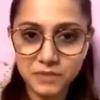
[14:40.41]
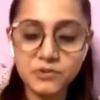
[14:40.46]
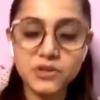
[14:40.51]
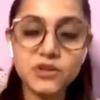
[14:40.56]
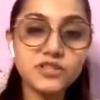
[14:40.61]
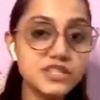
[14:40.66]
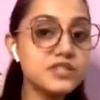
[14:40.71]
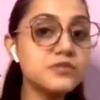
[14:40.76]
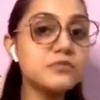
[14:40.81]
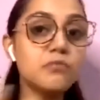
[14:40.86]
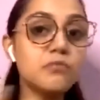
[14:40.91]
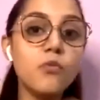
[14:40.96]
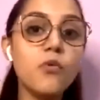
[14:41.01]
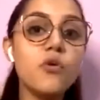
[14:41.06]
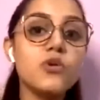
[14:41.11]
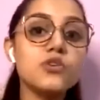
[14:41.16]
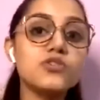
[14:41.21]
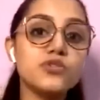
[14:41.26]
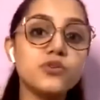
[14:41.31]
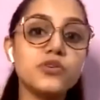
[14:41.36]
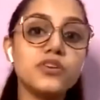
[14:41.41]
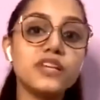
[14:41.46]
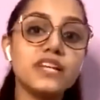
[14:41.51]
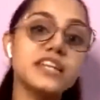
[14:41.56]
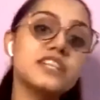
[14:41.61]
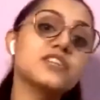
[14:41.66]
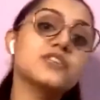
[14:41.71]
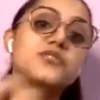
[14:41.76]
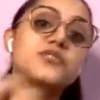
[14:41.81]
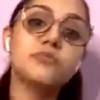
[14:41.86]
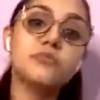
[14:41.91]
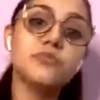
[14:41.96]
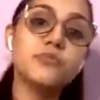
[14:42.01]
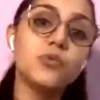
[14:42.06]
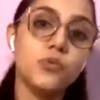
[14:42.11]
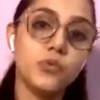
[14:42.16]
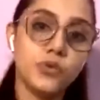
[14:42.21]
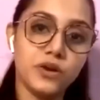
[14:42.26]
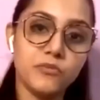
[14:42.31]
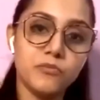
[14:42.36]
because it's more so related to
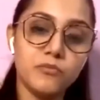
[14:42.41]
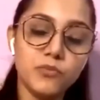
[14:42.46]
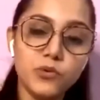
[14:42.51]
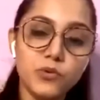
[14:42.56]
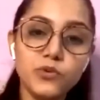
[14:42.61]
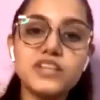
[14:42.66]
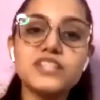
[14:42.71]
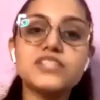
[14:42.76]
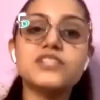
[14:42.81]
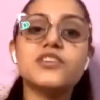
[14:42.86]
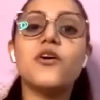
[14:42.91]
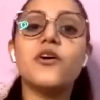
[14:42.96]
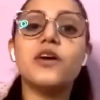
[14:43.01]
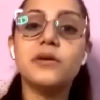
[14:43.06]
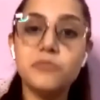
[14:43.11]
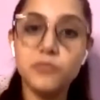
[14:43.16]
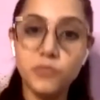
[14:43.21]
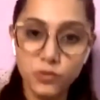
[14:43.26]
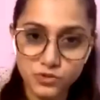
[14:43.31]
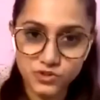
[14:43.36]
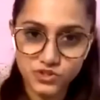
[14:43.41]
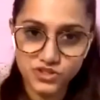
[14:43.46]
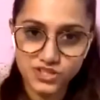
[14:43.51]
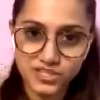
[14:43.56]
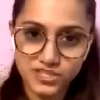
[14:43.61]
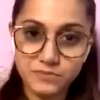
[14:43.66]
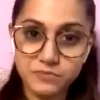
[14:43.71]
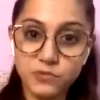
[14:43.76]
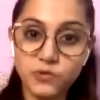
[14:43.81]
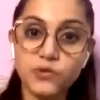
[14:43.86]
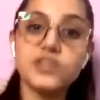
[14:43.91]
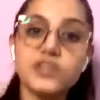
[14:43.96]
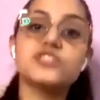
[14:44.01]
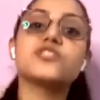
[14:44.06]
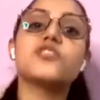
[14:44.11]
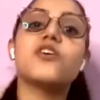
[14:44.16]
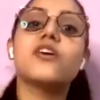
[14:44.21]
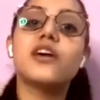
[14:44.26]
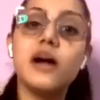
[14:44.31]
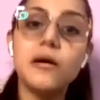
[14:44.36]
moon moon is your emotions moon
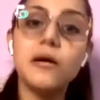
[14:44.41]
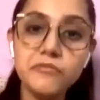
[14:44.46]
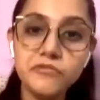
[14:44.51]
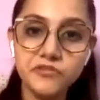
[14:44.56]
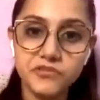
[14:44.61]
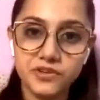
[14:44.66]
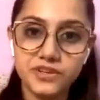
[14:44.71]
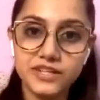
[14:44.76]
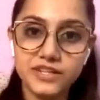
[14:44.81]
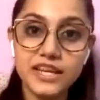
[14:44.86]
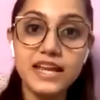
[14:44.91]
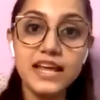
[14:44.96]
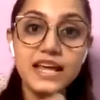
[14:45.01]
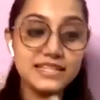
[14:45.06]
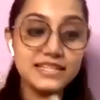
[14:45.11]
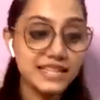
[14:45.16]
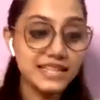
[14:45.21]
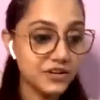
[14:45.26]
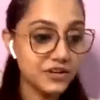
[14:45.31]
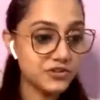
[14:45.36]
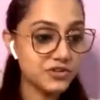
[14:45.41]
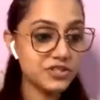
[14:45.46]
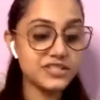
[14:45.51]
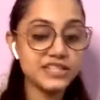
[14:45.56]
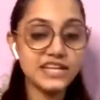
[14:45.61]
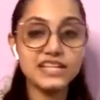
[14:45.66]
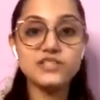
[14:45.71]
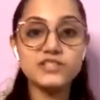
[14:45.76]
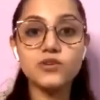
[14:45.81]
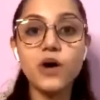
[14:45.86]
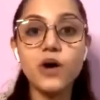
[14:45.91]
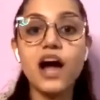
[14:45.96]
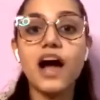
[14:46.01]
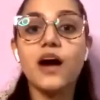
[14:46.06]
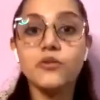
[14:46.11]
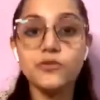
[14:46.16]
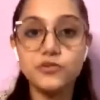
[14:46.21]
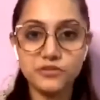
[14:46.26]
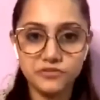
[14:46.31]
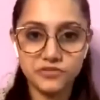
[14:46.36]
is your comfort saturn takes you
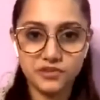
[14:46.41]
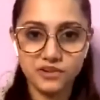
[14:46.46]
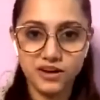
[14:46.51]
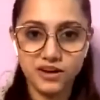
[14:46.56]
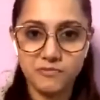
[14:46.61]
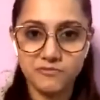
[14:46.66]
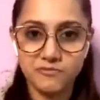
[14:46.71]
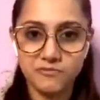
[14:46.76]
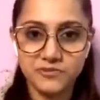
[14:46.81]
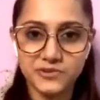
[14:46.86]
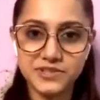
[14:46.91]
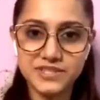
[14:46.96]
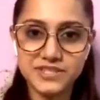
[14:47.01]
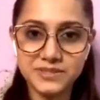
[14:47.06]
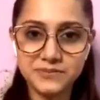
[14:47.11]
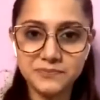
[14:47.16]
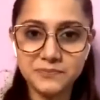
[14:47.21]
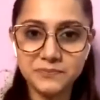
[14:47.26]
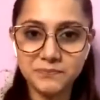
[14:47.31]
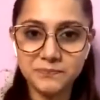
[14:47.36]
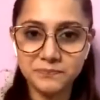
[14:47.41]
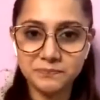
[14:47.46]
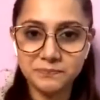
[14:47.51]
out of your comforts